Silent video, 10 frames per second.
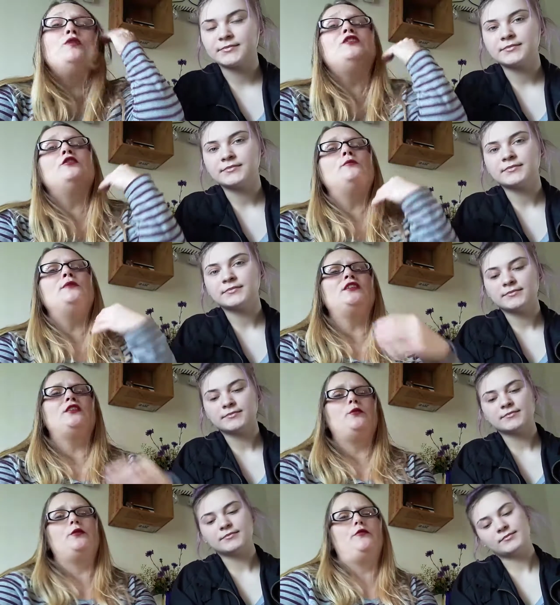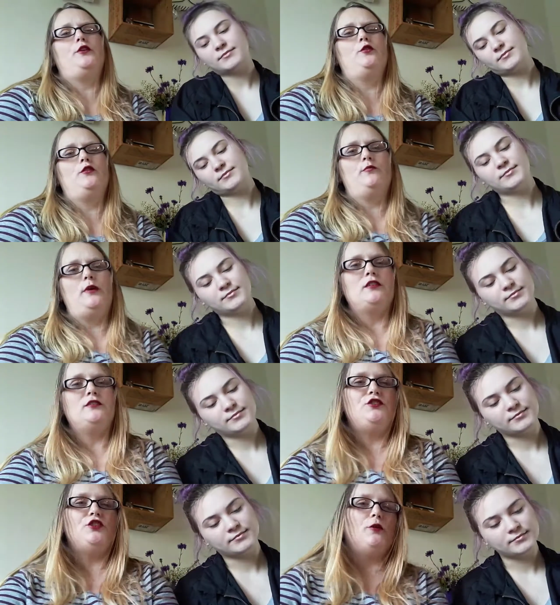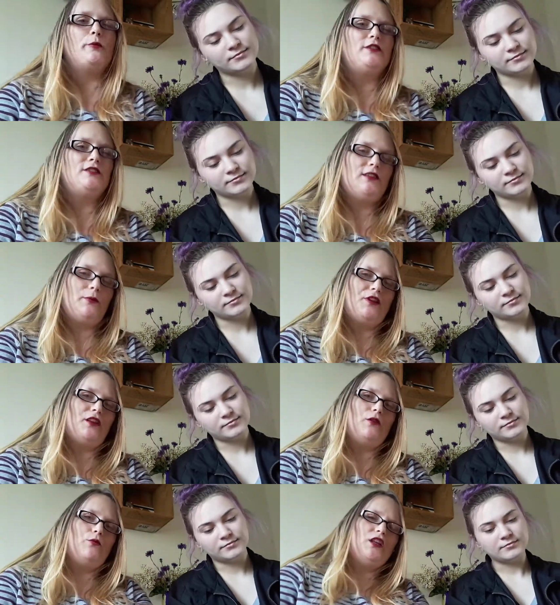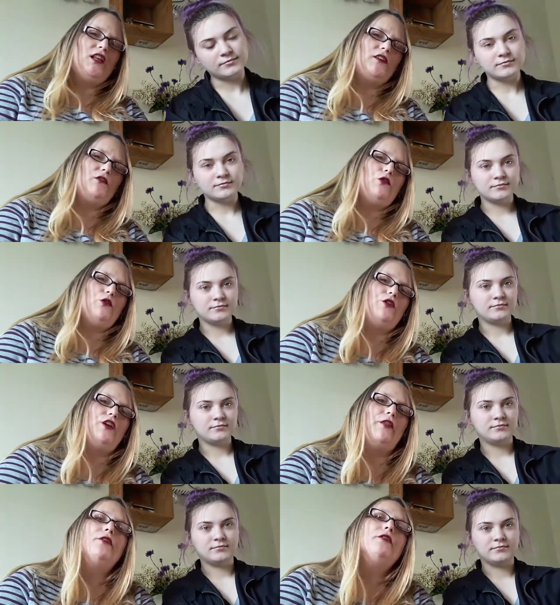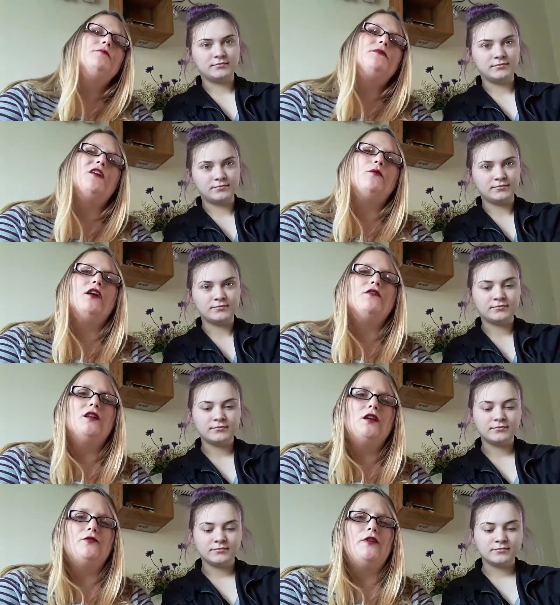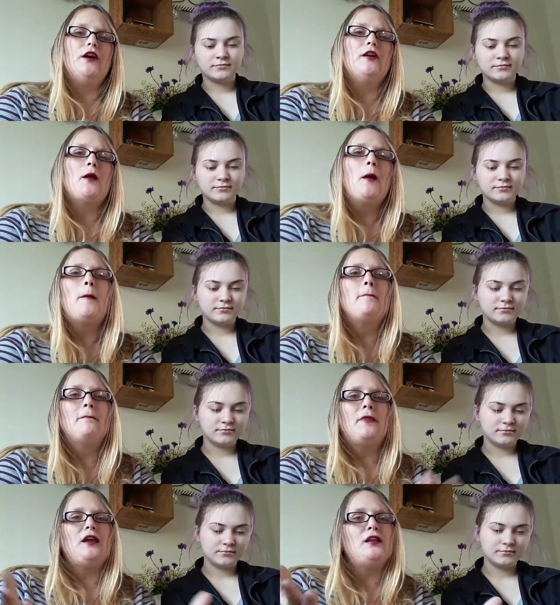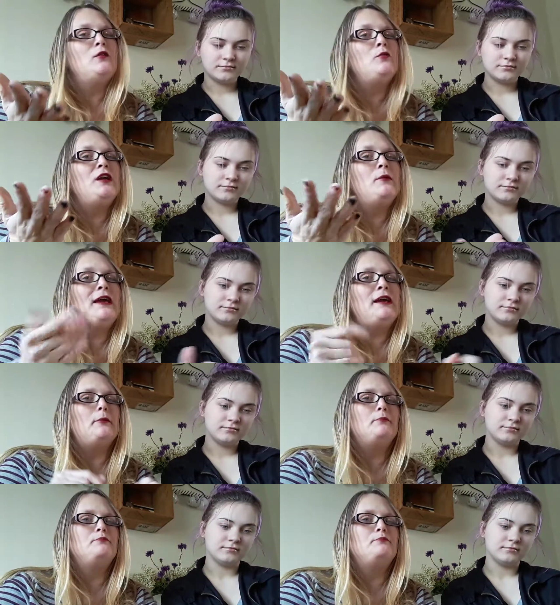Speaker 1: we do a monthly review of Boxy Charm because it's something that we like to do together and we have a lot of fun. And then we get makeup.